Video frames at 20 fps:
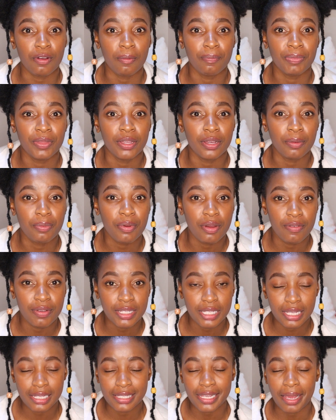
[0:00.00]
from the
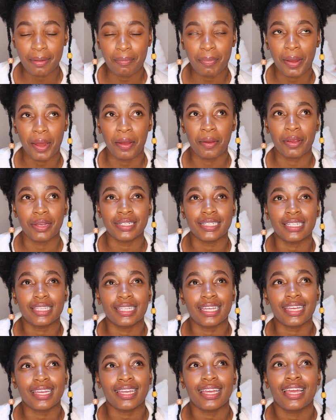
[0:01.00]
previous exam period. I
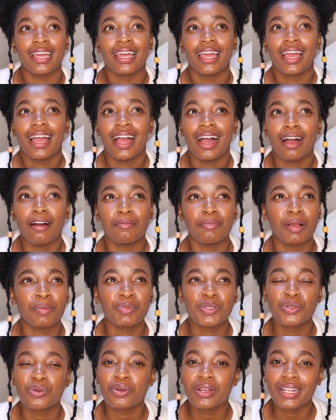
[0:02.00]
think
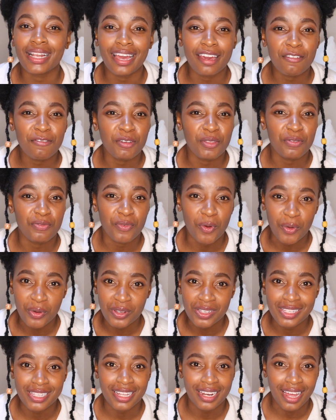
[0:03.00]
I'm so glad for the
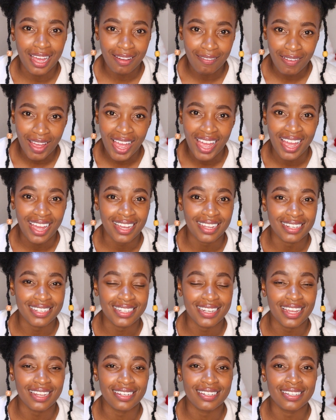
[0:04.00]
focus that I've
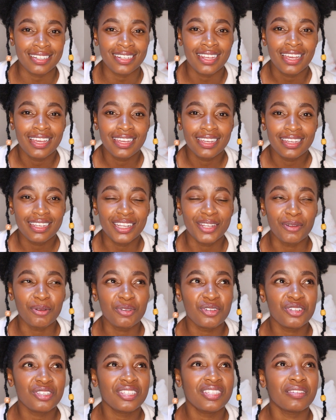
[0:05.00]
had, and you
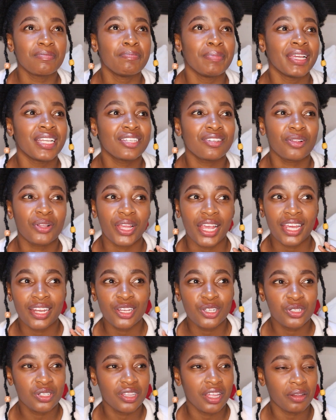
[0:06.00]
know, just the mental
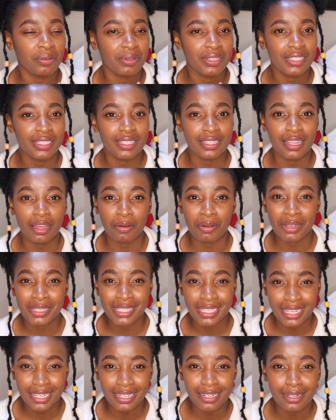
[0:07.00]
energy that
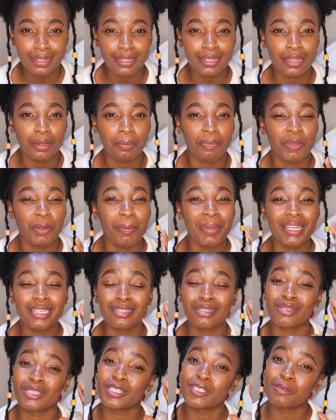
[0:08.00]
was in the
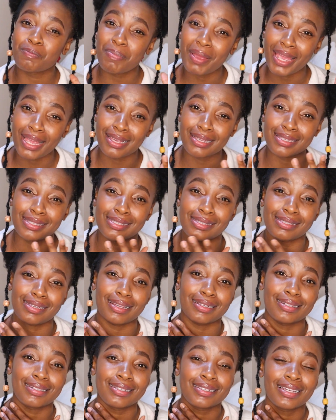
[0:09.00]
mental space,
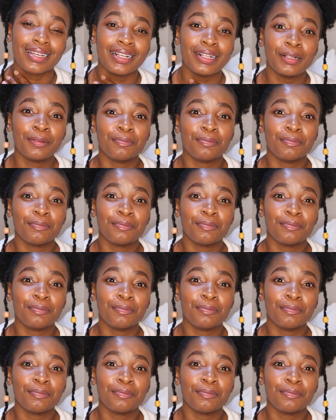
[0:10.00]
and